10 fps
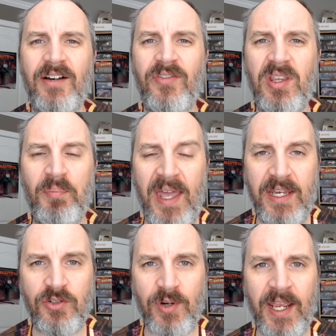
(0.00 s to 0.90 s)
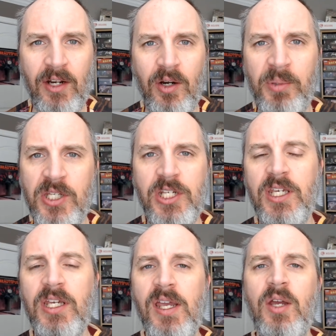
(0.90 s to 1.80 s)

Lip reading: of the Pendragon RPG,